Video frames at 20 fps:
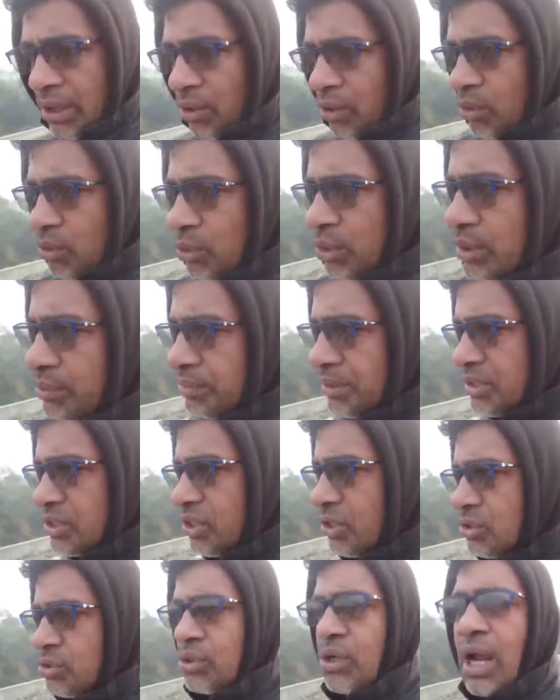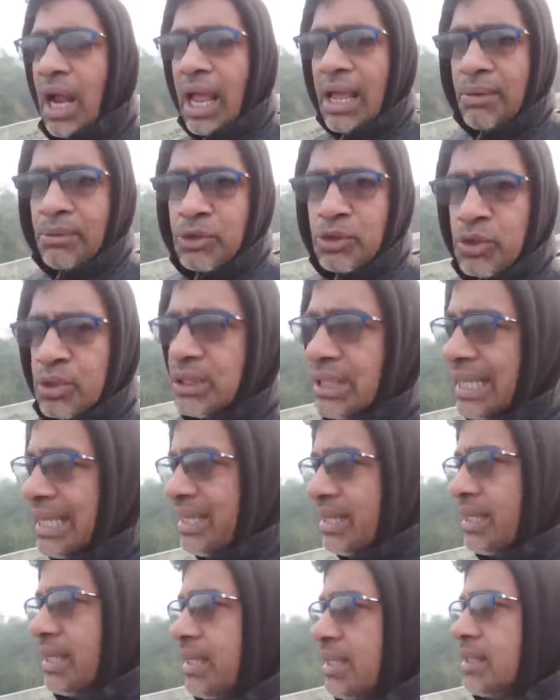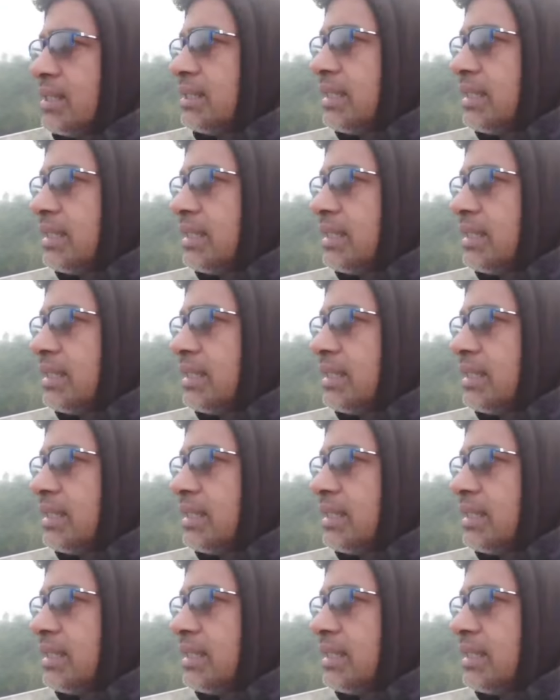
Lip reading: Own way means also I am also thinking.